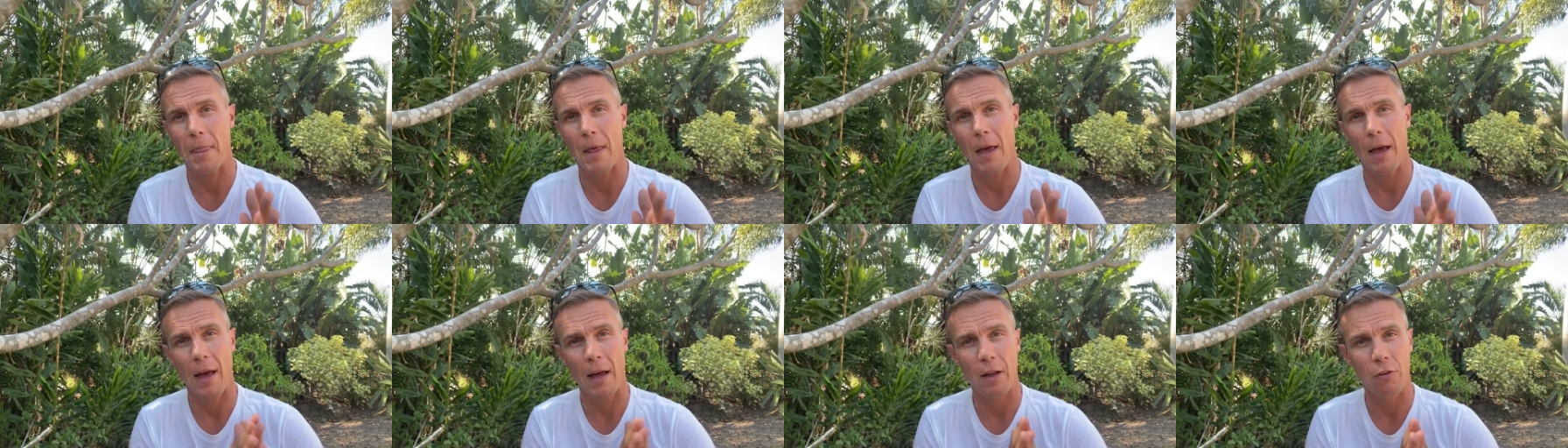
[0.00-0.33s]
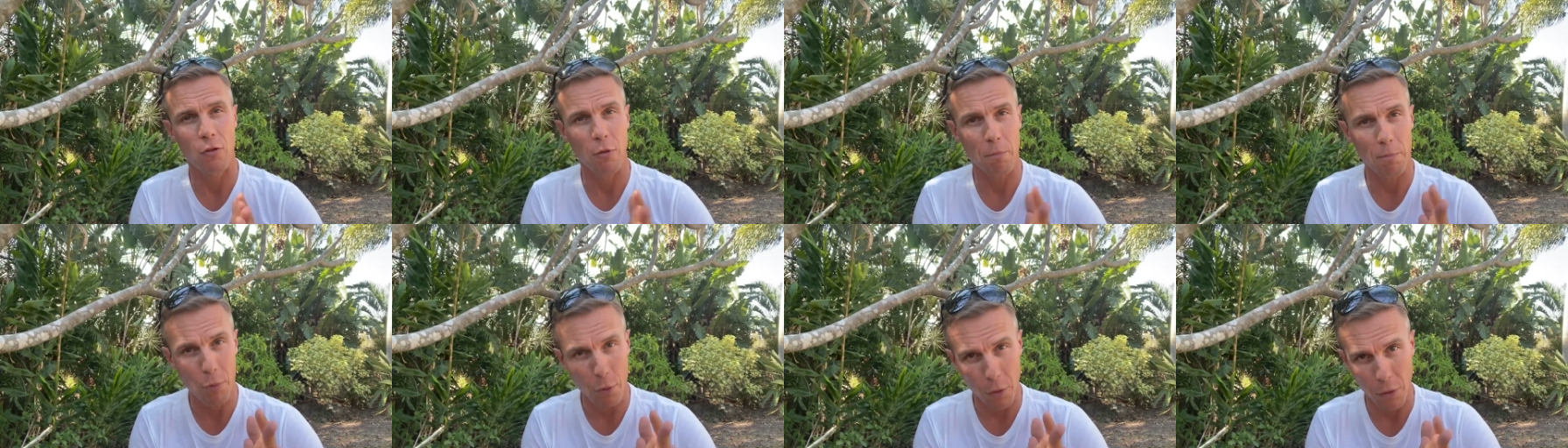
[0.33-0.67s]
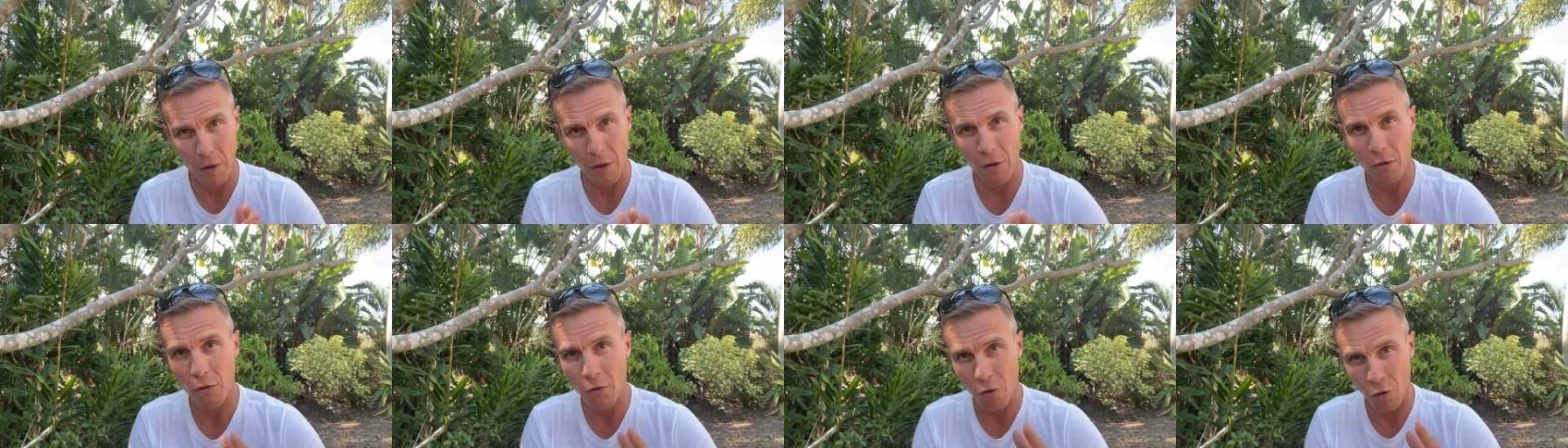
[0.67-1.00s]
uh, to put
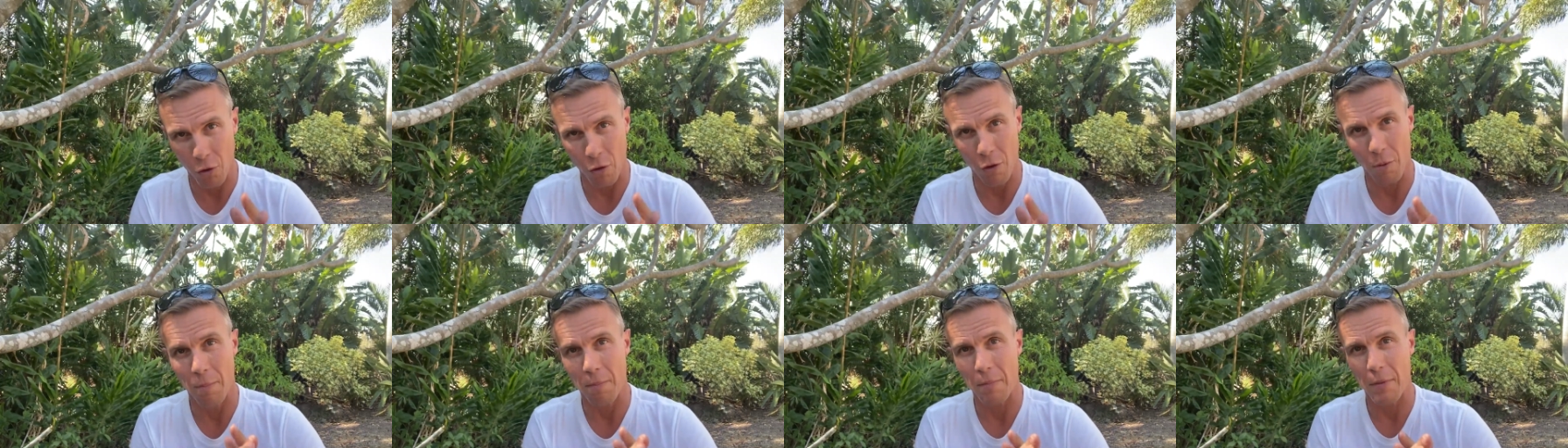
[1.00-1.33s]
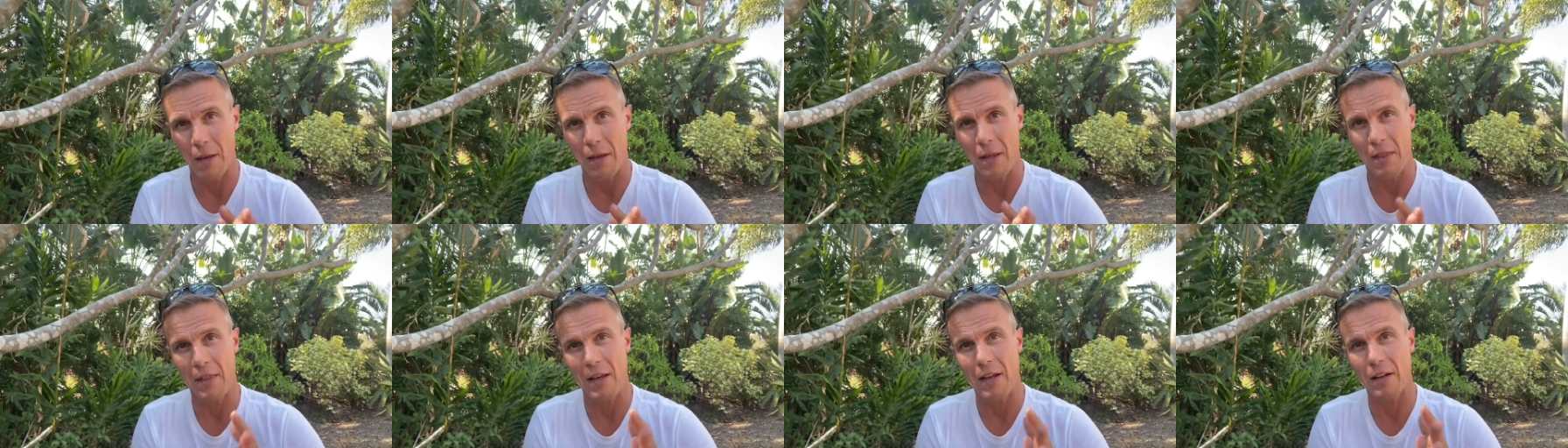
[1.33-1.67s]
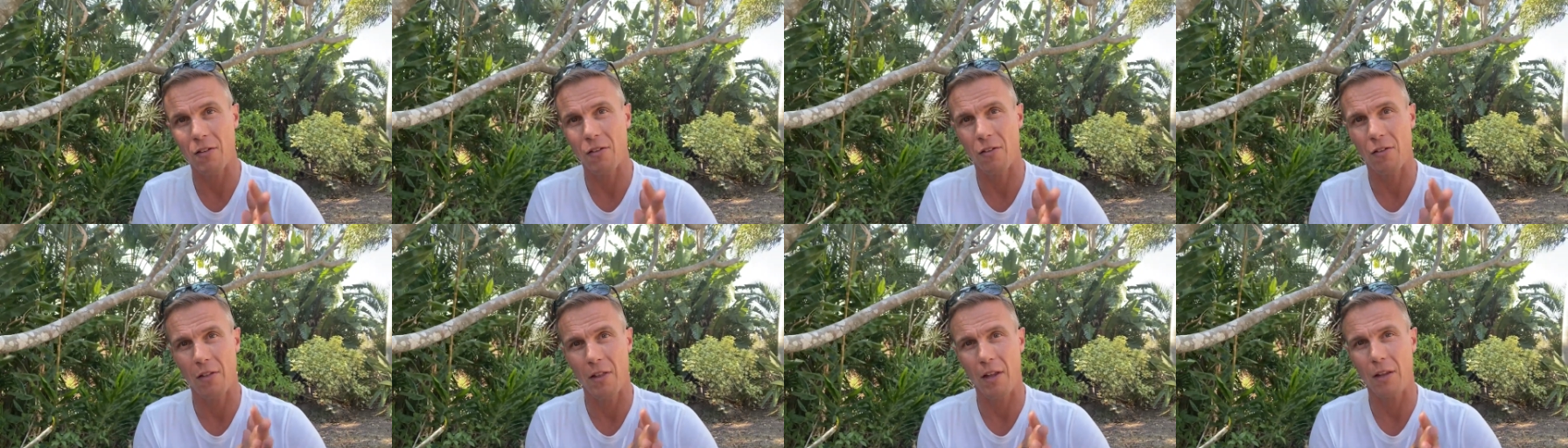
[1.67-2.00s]
this to them, and
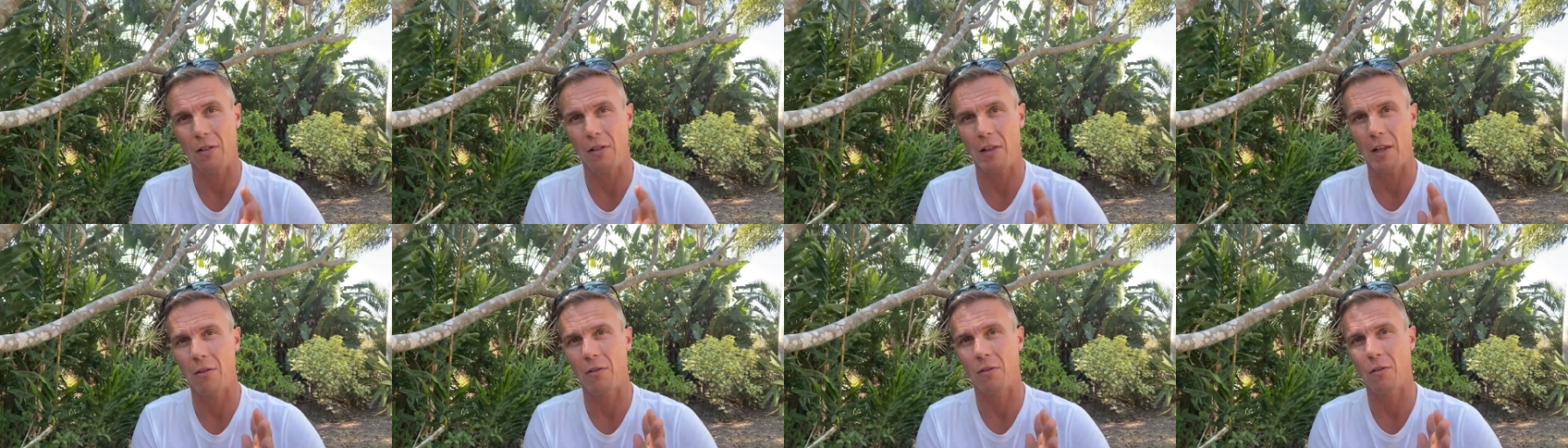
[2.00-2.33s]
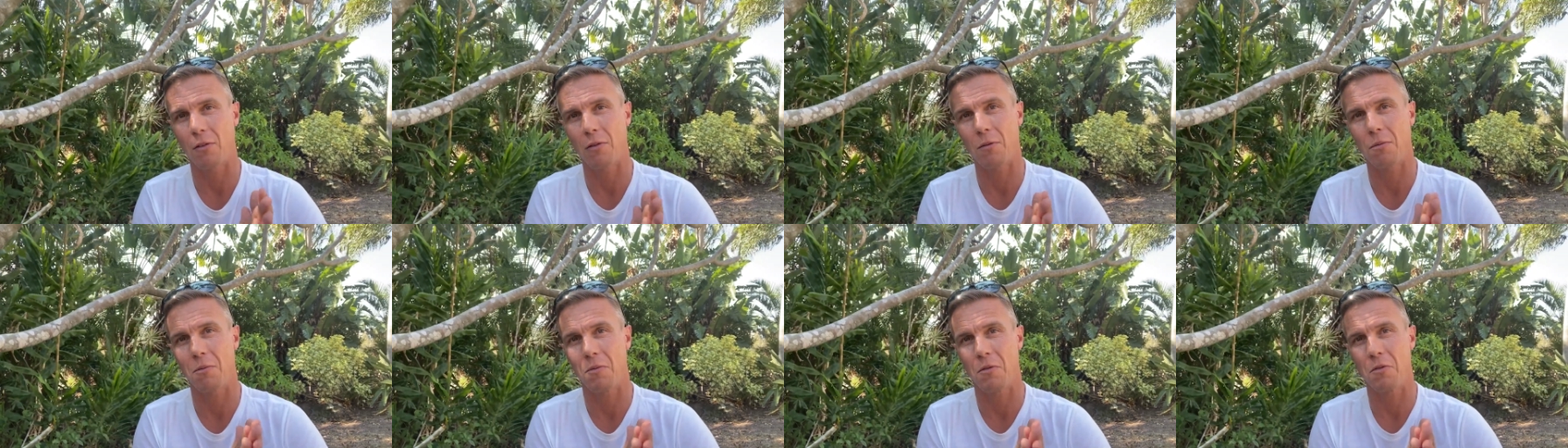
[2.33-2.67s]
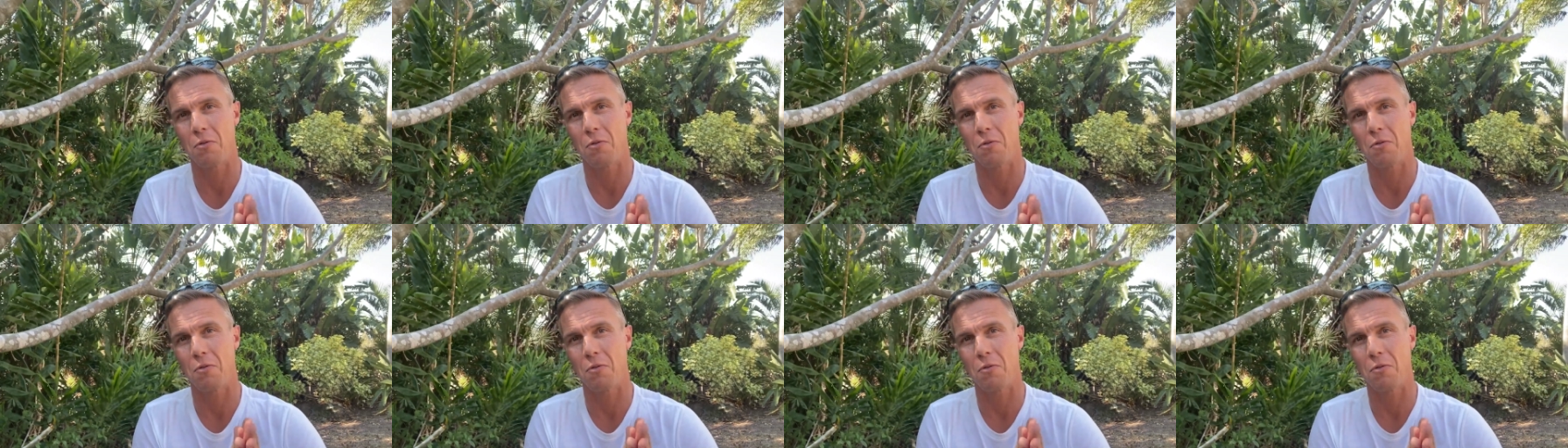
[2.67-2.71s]
that's that, that's